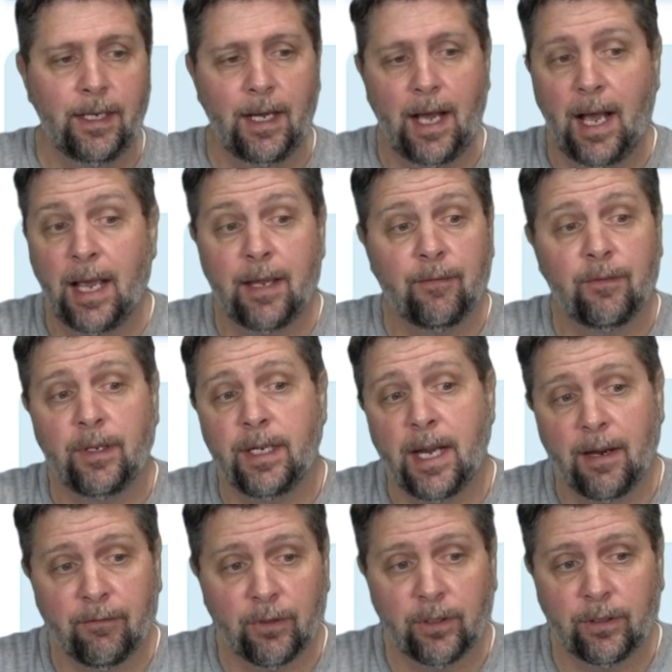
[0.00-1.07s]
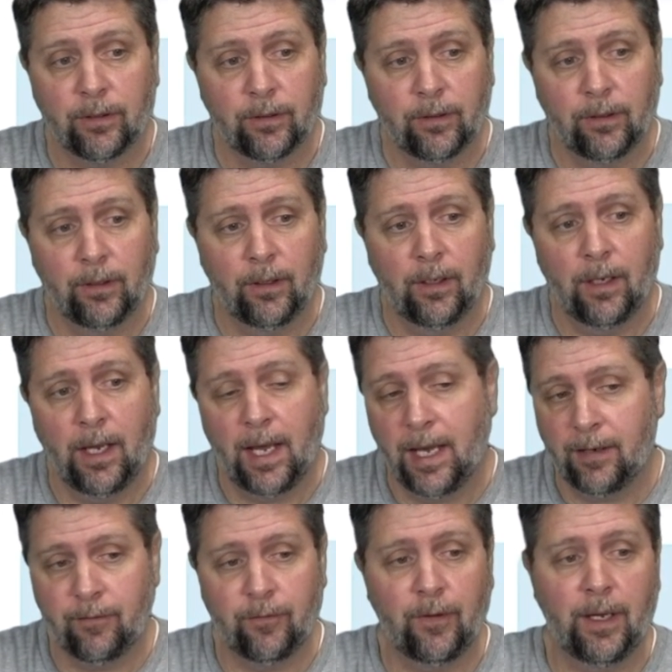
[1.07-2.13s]
I have never
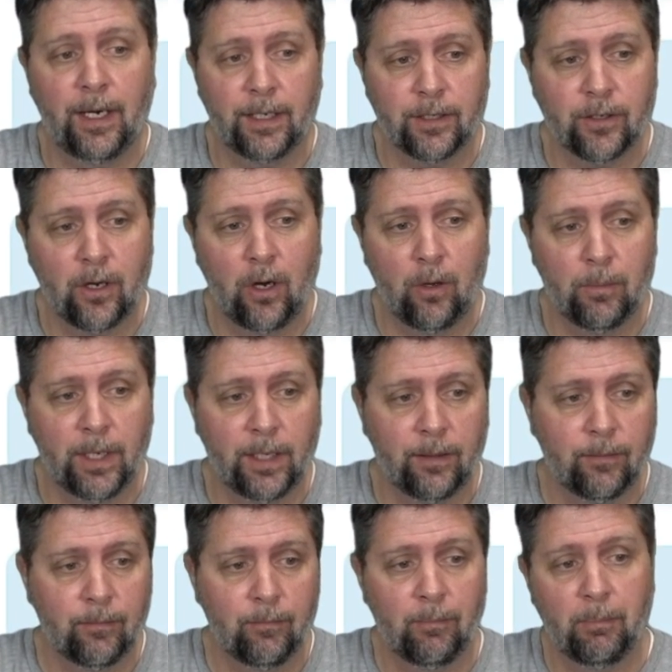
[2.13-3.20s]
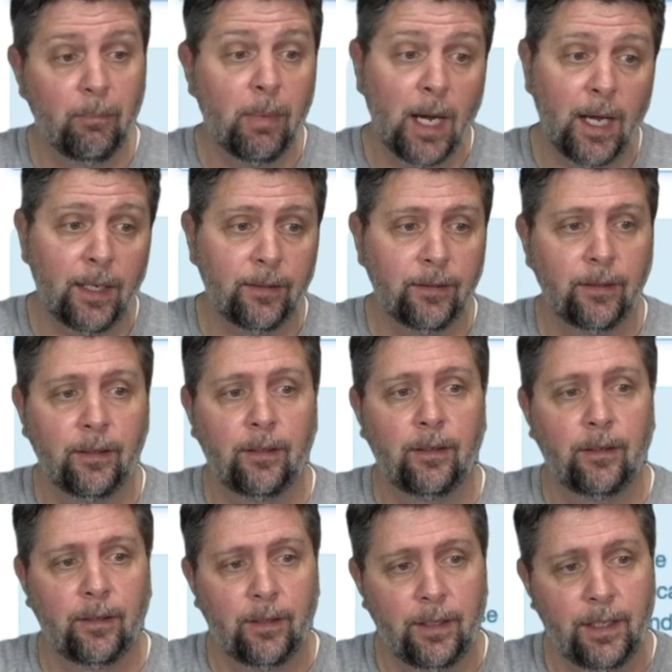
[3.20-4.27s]
had FedEx call me, but
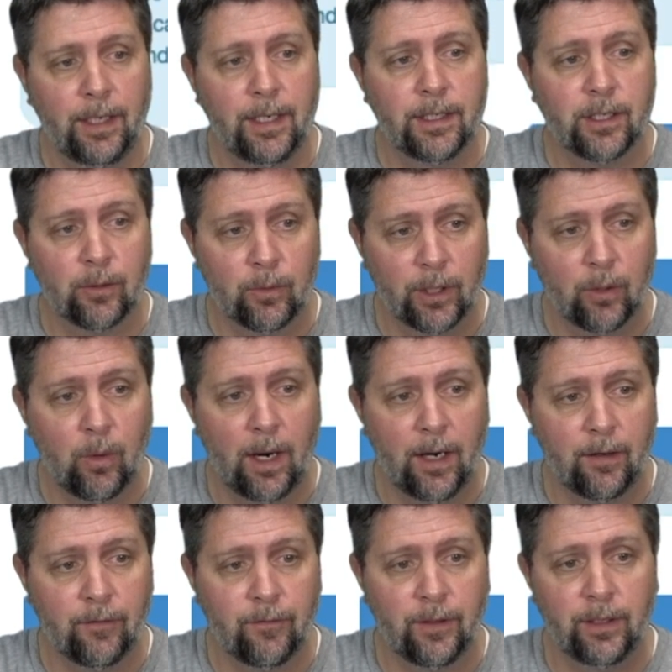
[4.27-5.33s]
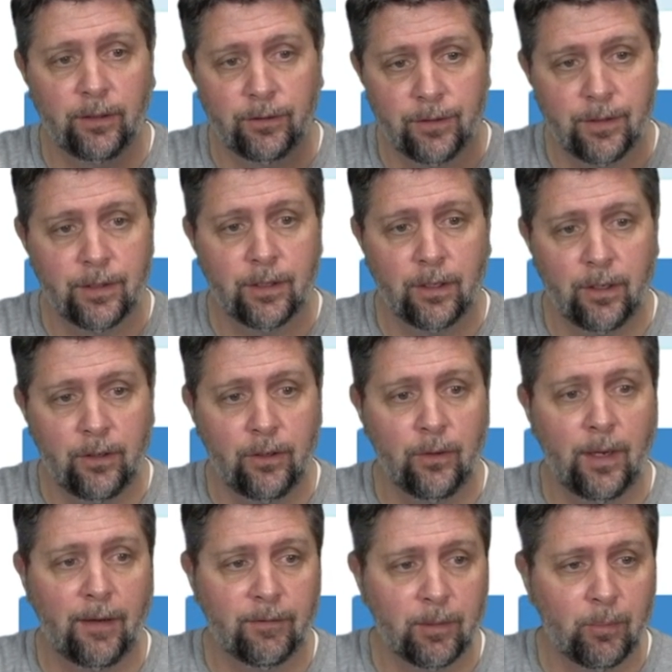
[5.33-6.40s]
it is a required field, so you
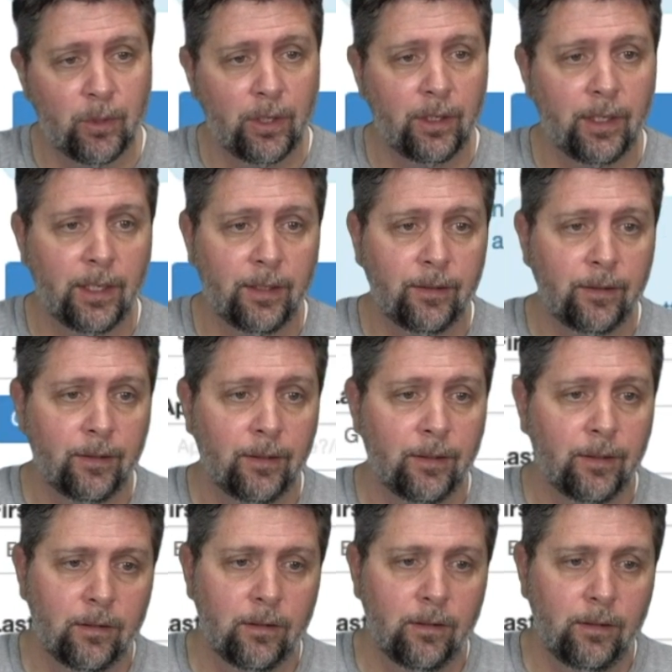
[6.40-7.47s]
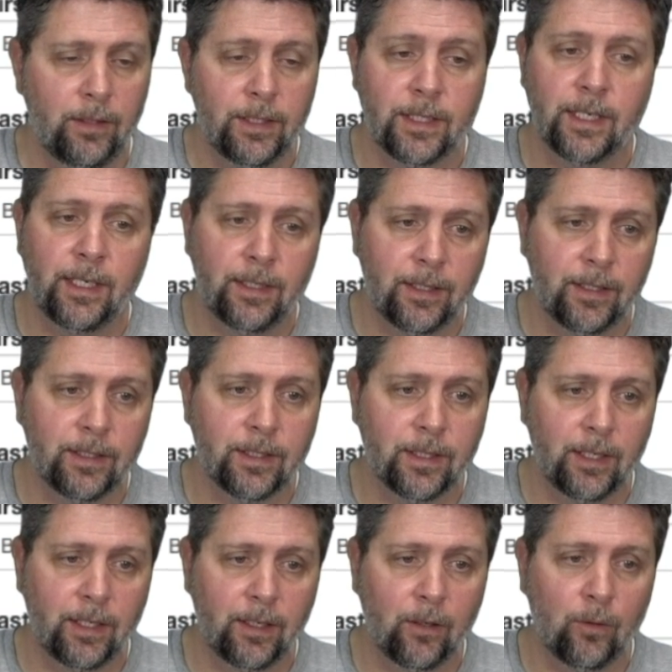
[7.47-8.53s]
do have to put it in. Let's get this
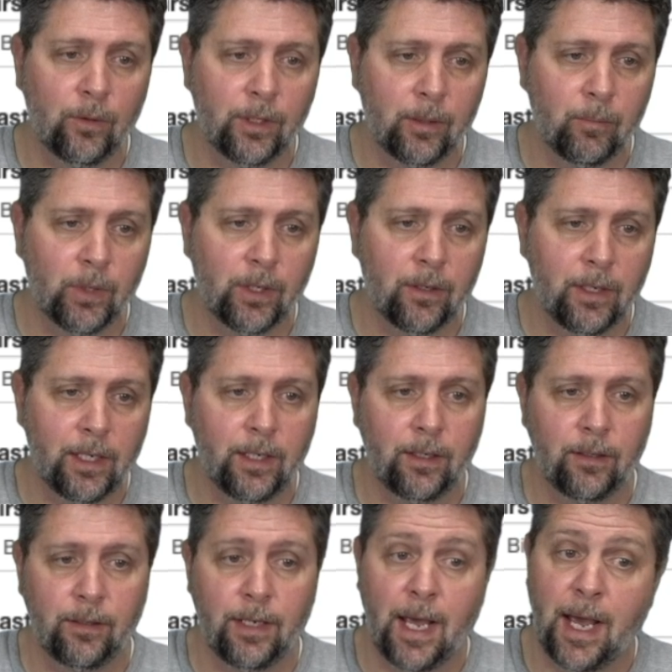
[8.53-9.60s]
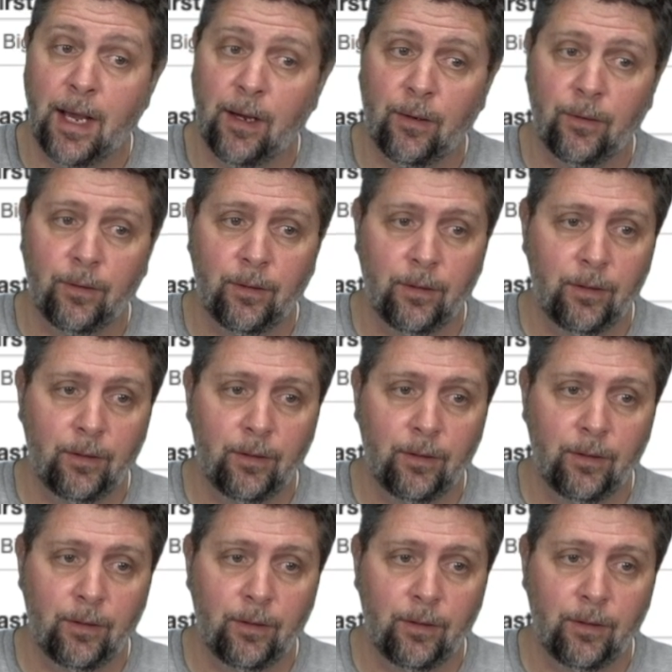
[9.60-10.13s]
thing going to Bernie. Now,